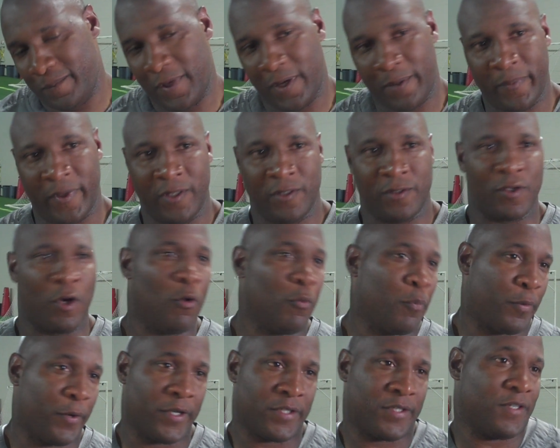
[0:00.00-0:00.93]
I mean, zone
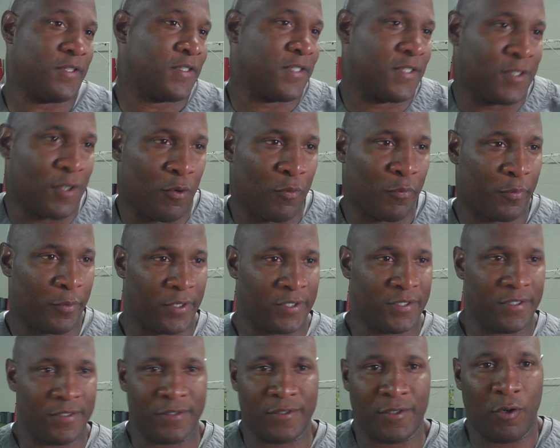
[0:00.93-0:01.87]
pressure is a zone
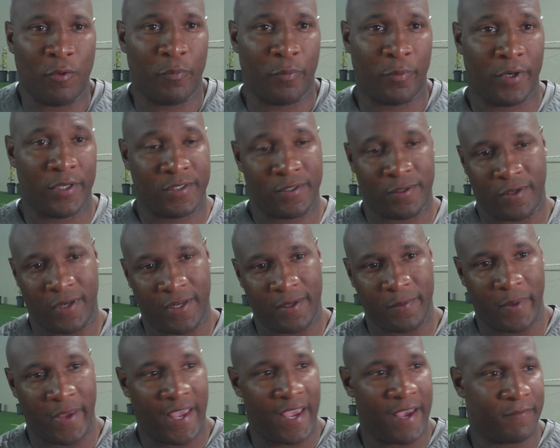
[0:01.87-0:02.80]
pressure is zone pressure.
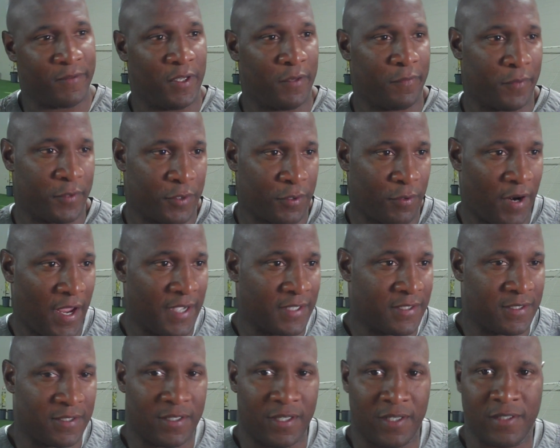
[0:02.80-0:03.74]
They may have different
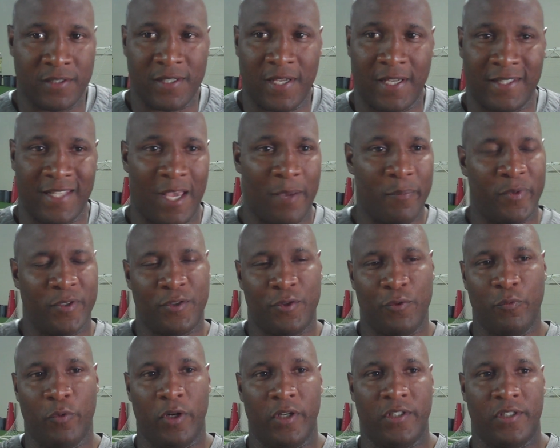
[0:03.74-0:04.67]
tracks and things like that, but
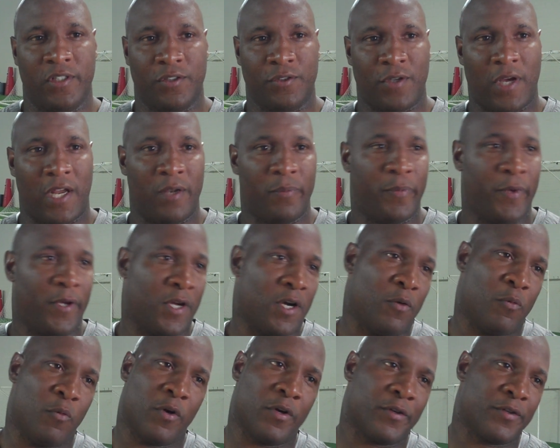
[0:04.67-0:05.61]
you really just try to pick
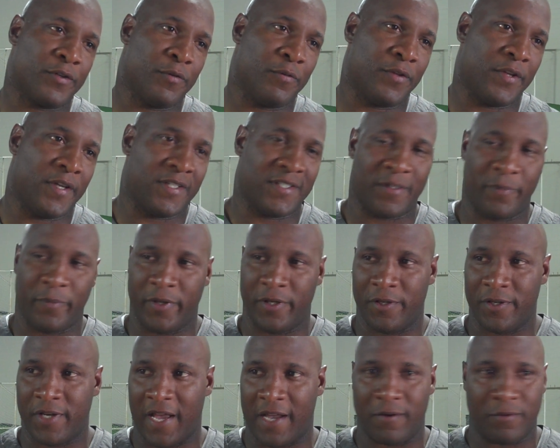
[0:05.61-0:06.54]
up one or two things. I mean,
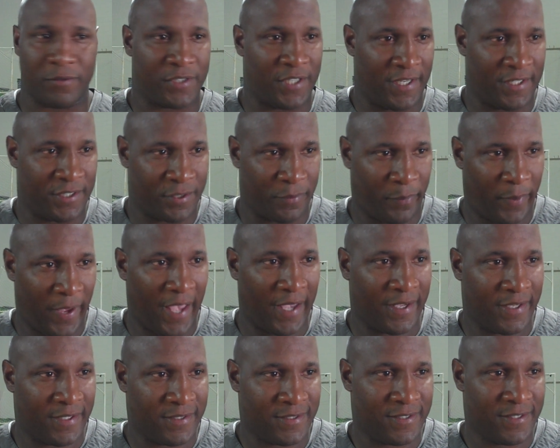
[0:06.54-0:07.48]
you're not going to change your
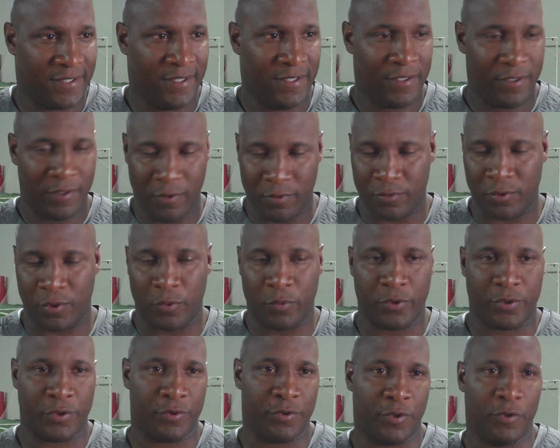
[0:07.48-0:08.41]
package. You're going to do
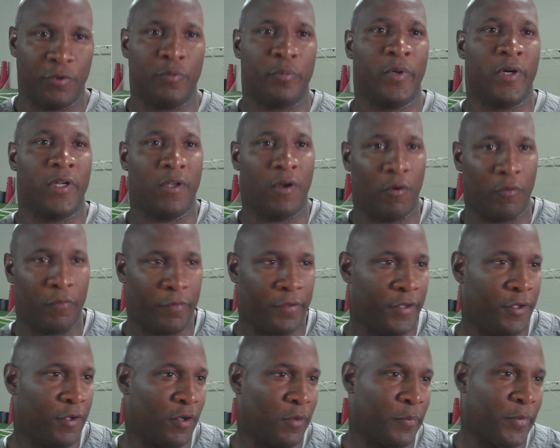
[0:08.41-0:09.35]
what you do, but
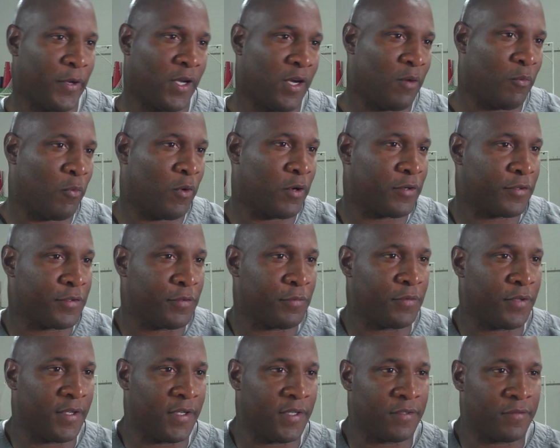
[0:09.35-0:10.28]
hopefully you can pick up one or two
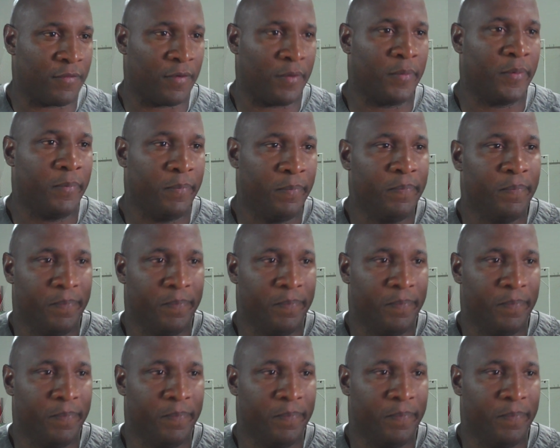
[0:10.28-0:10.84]
things from